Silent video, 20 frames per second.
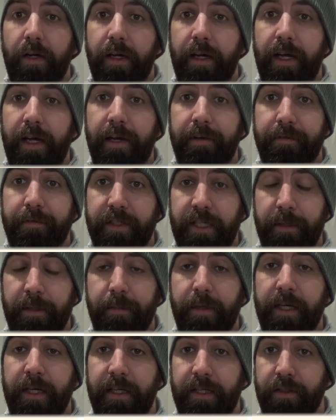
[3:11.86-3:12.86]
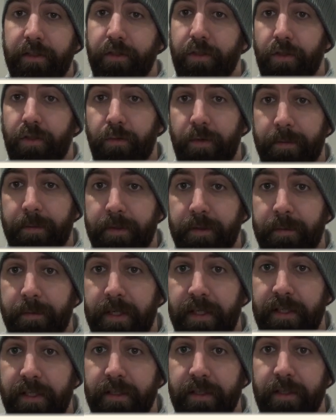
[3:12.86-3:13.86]
FTP into your web
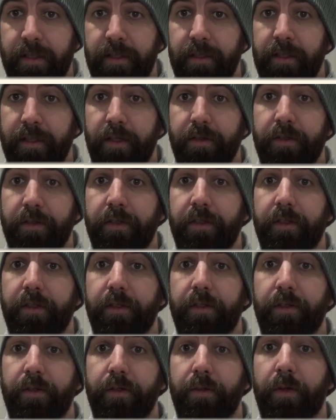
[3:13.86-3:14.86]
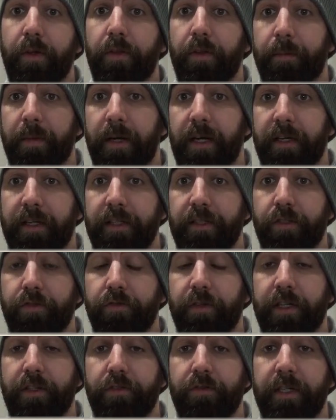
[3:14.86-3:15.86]
space and go to the plugins
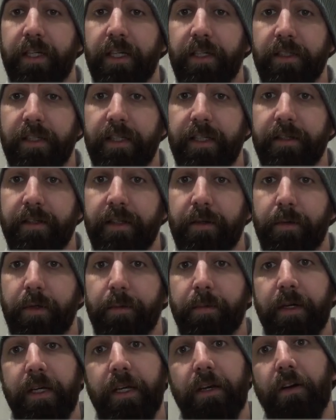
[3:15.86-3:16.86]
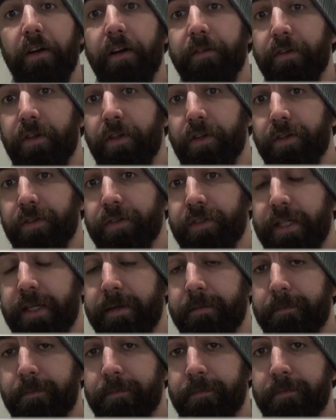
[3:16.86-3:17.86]
directory underneath WP-content.
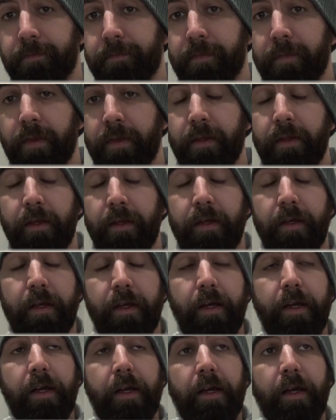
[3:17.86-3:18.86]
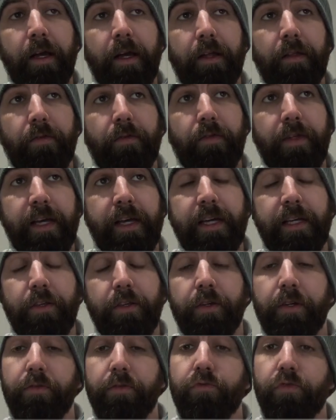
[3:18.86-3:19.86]
There you
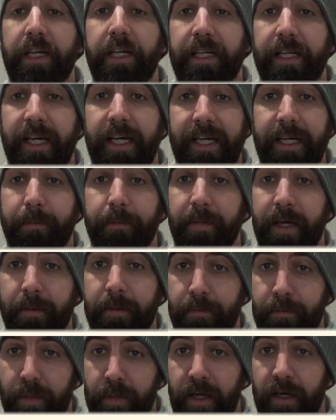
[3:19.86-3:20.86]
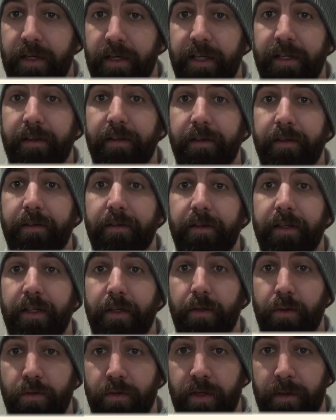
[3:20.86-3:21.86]
can rename that plugin that
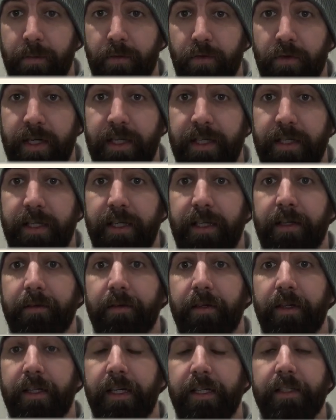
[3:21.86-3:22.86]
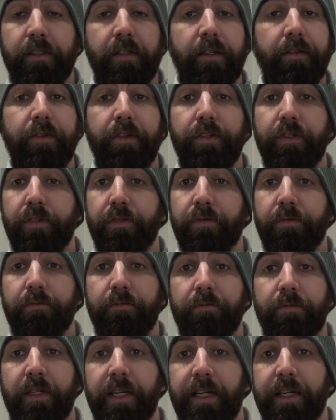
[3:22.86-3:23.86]
you're upgrading. Okay, so if you just
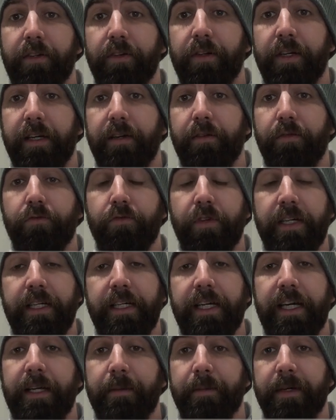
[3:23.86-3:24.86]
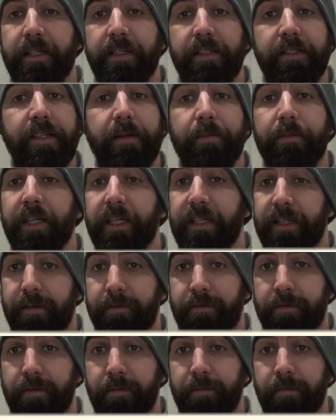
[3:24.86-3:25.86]
click on it, rename it to something
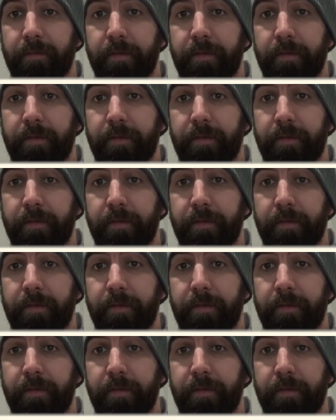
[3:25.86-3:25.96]
different,